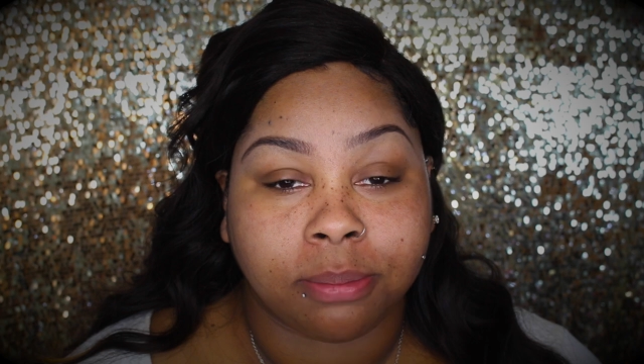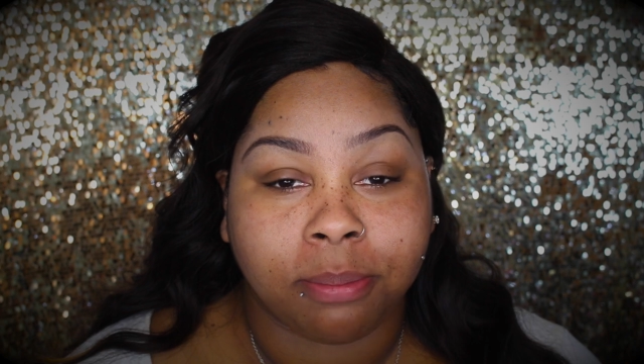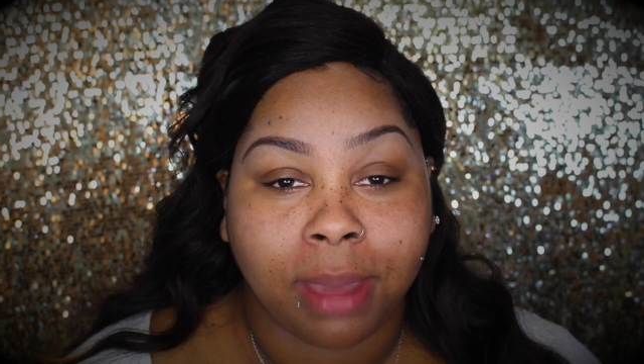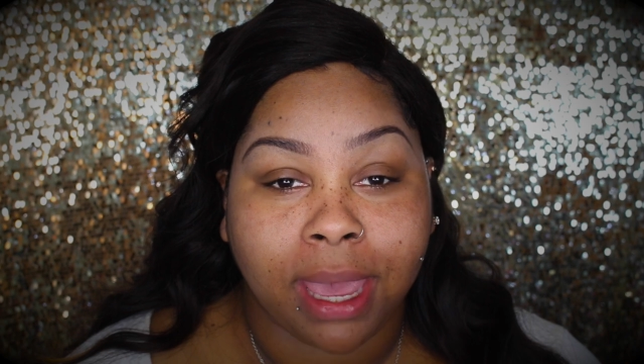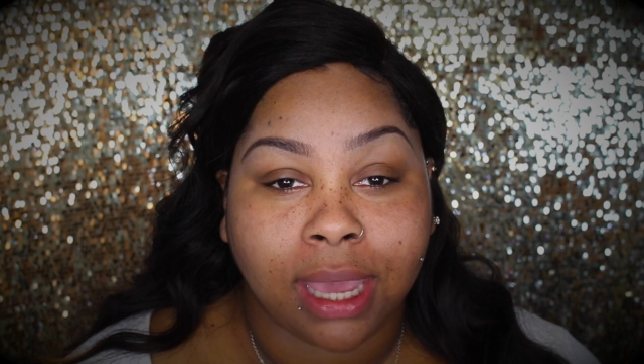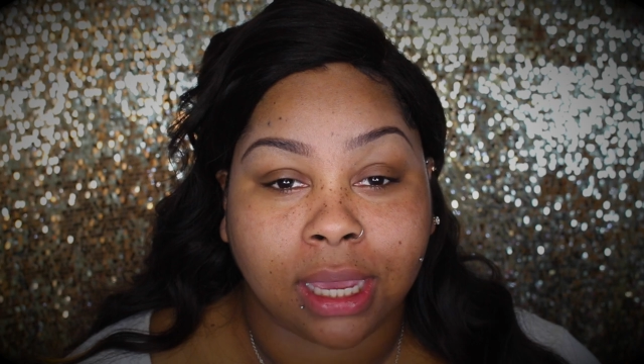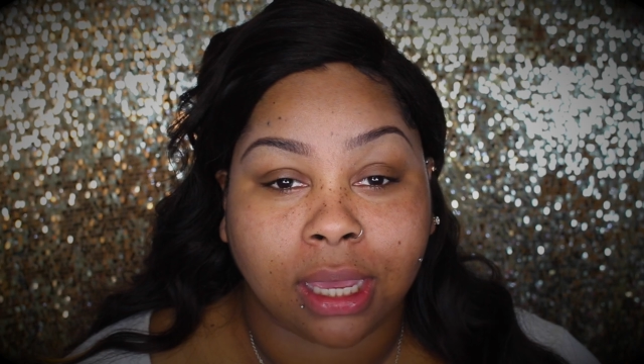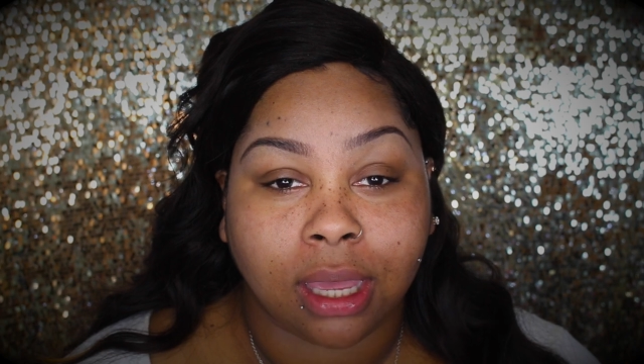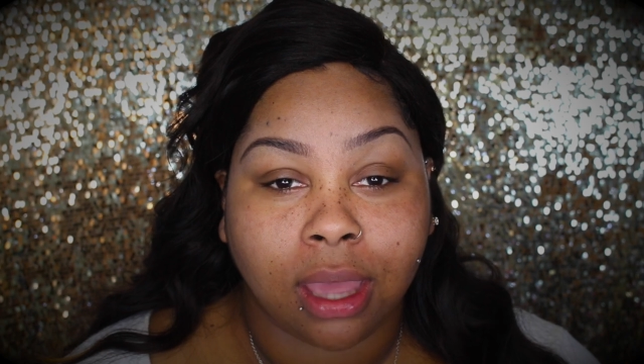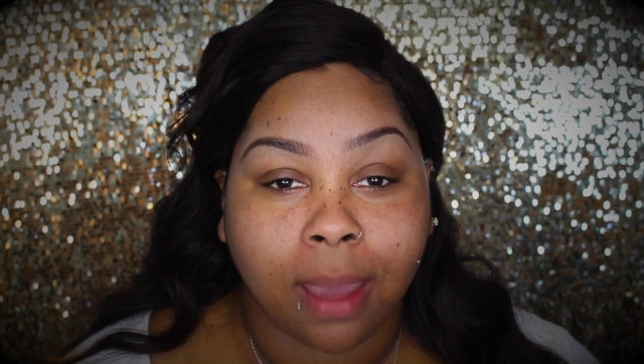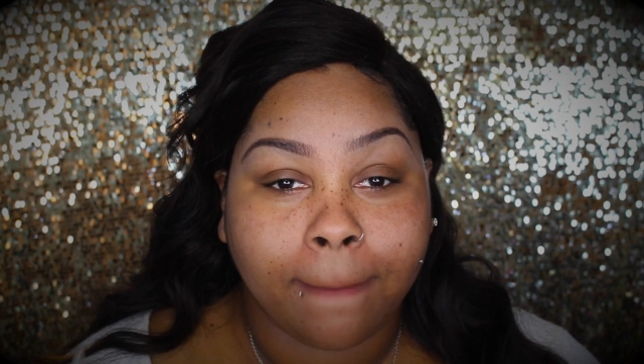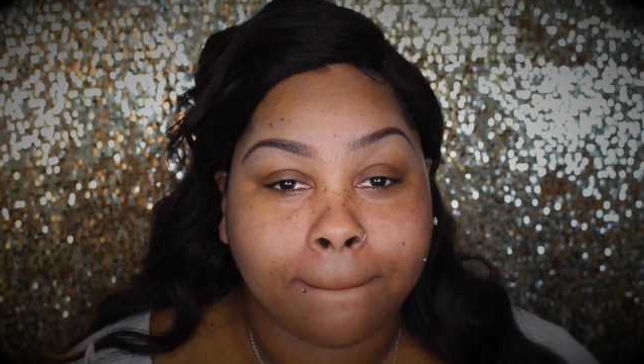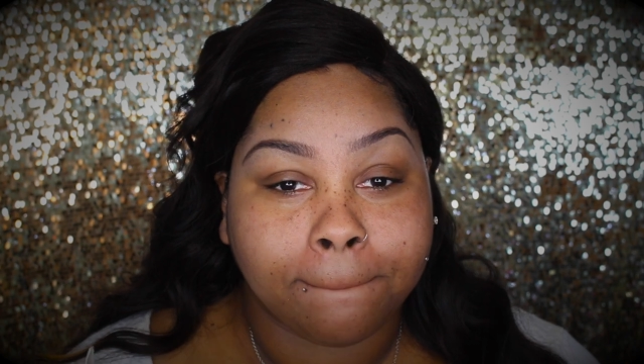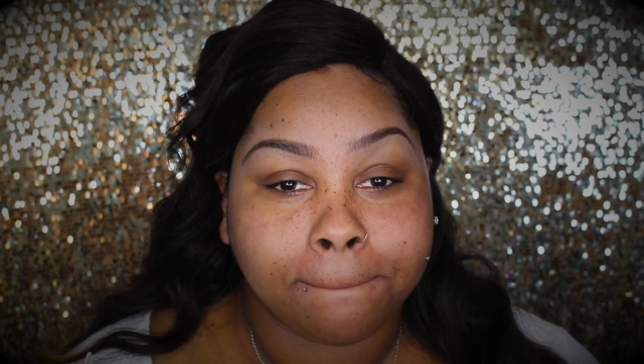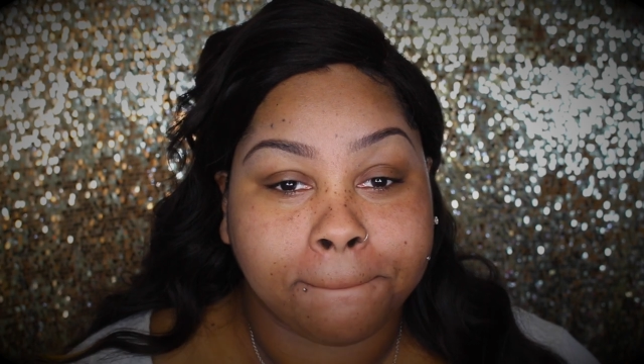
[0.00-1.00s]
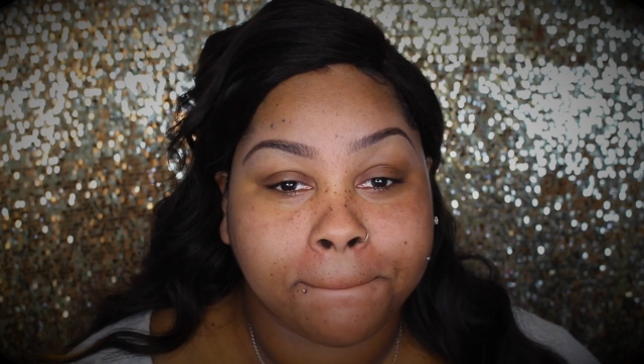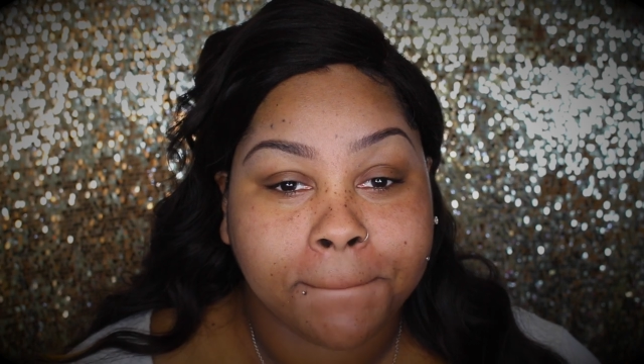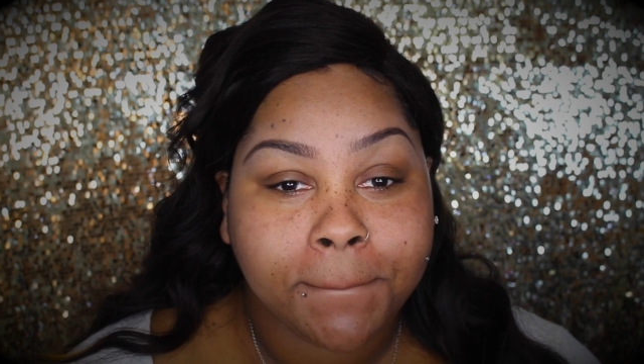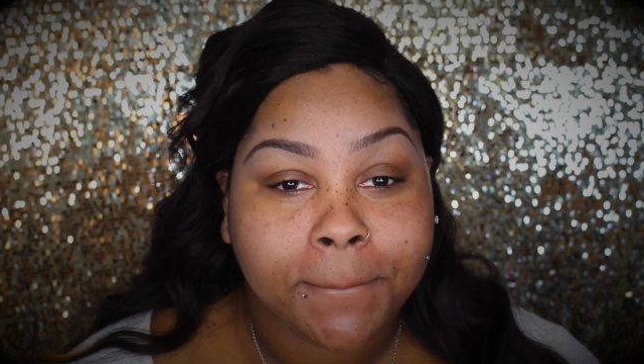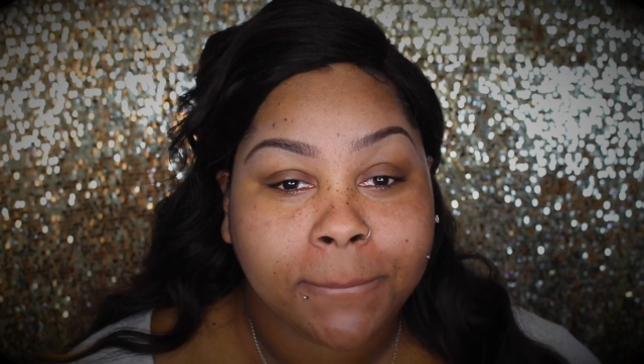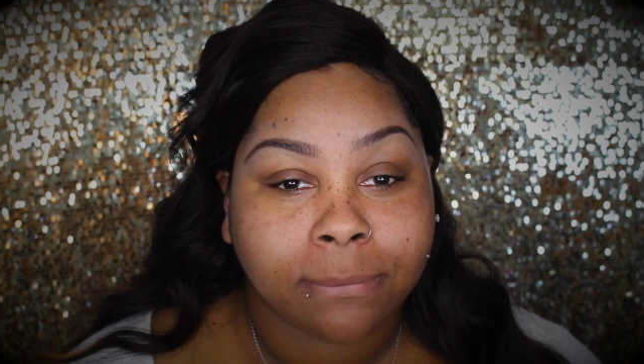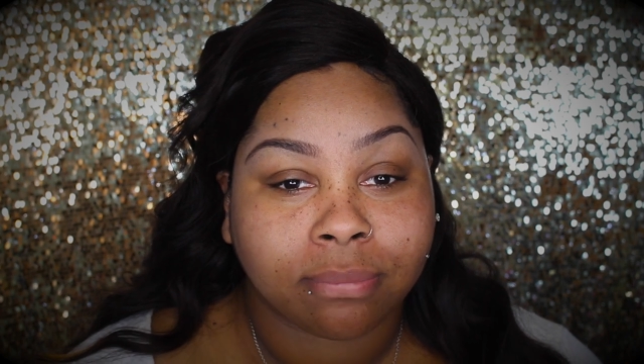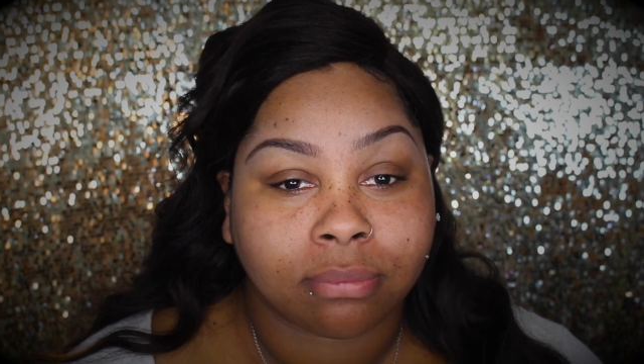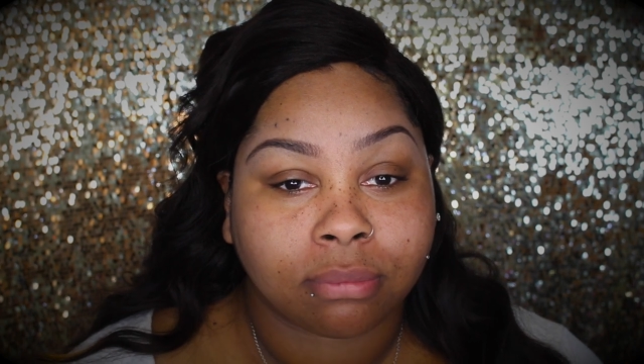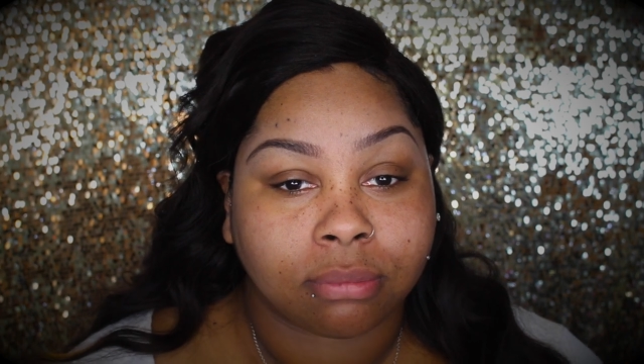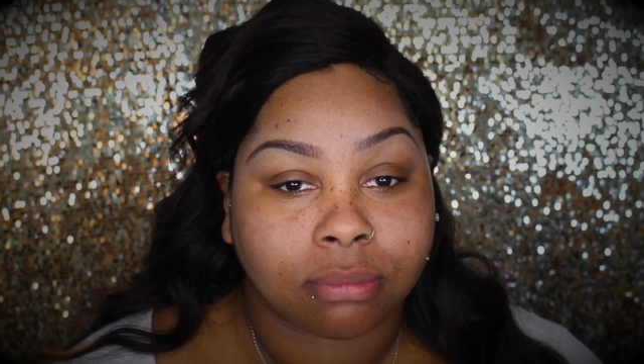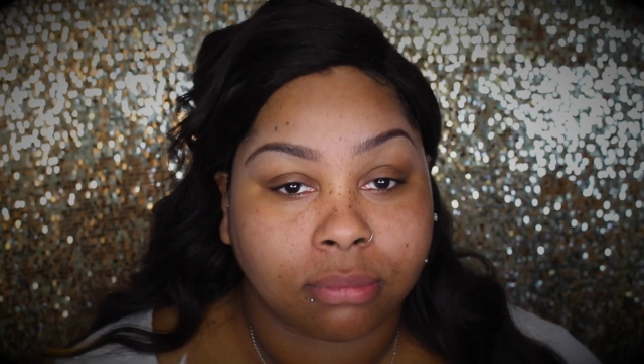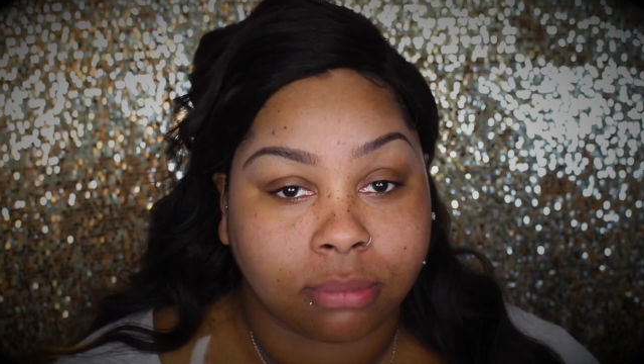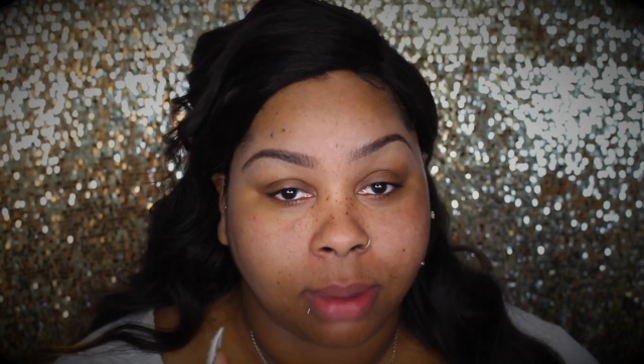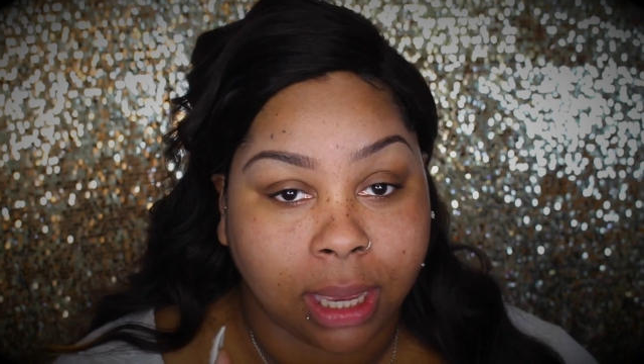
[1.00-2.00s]
MAC
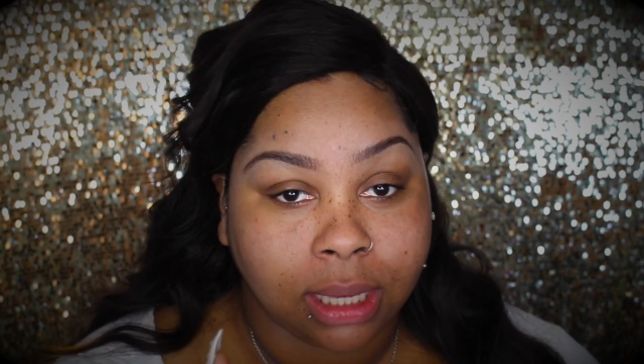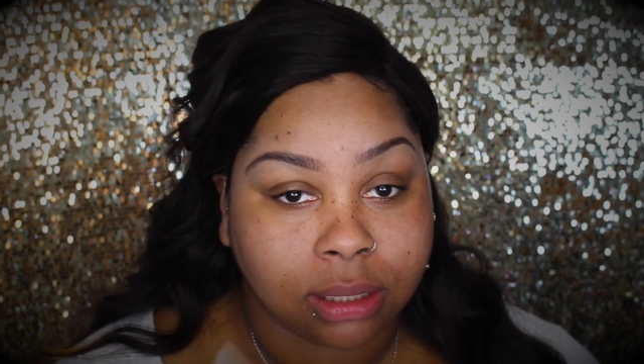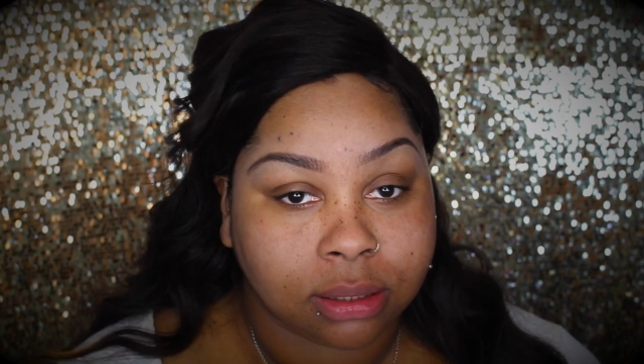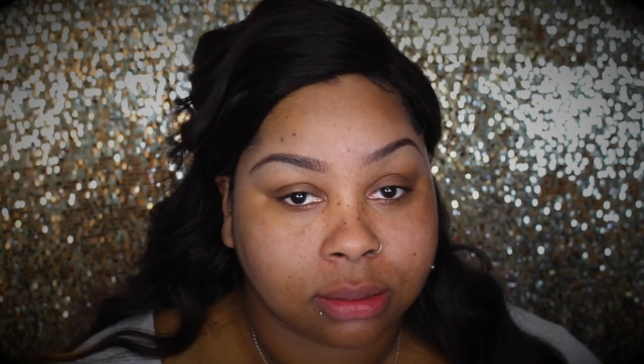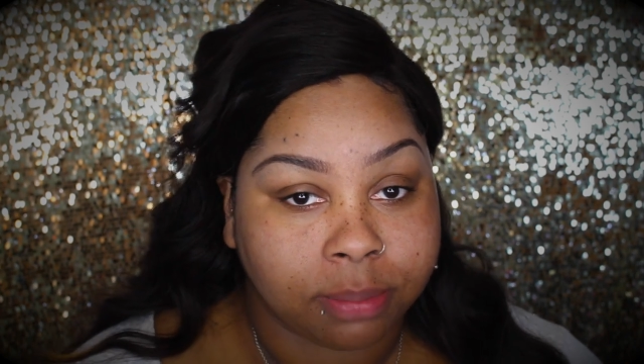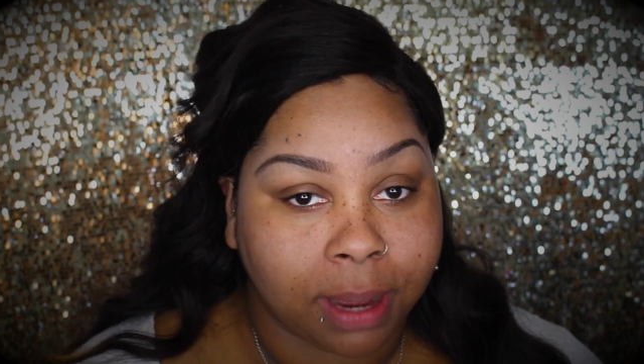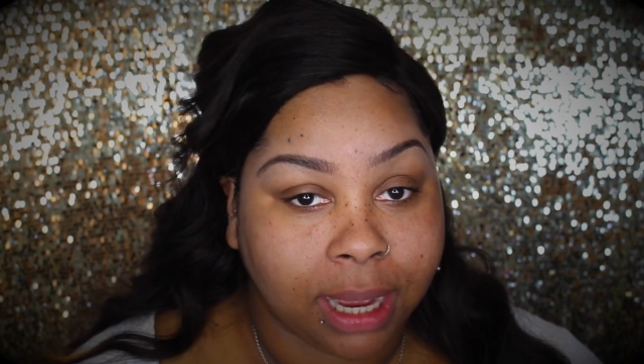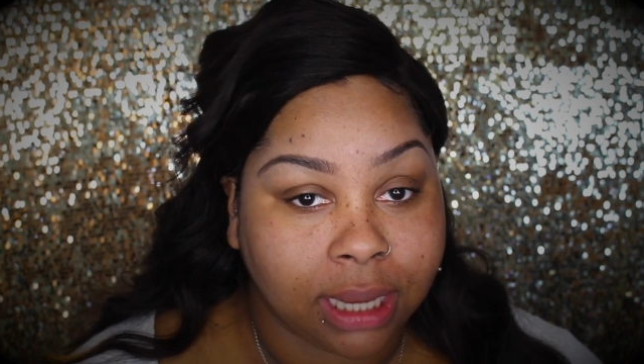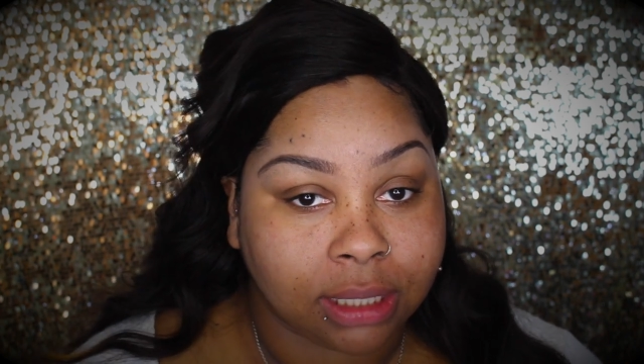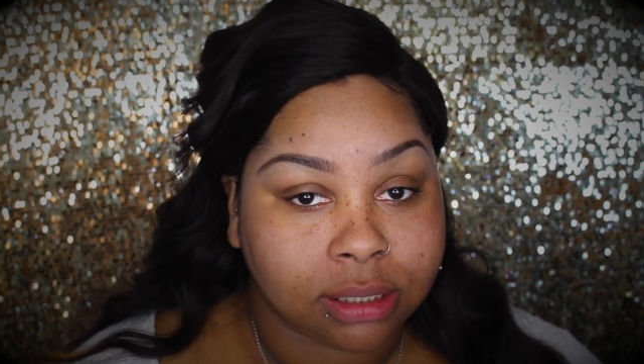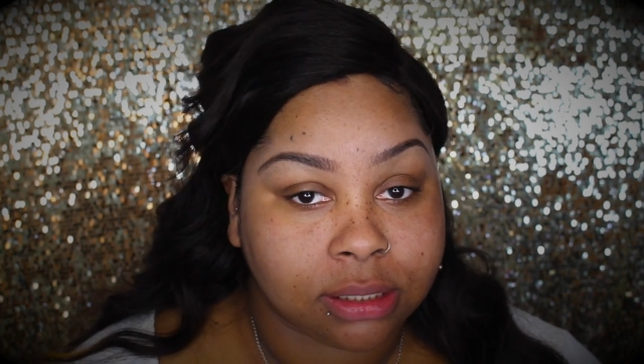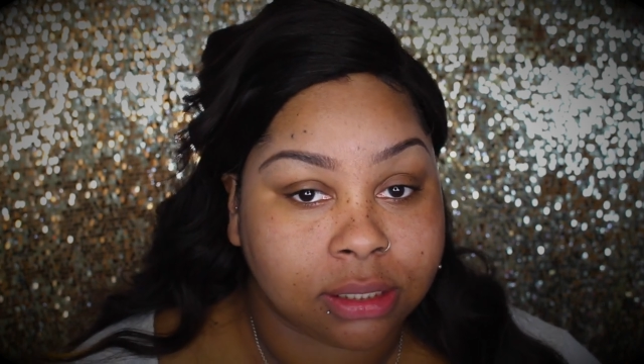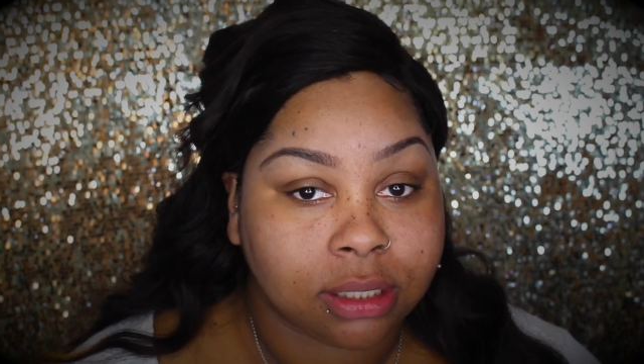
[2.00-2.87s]
paint pot,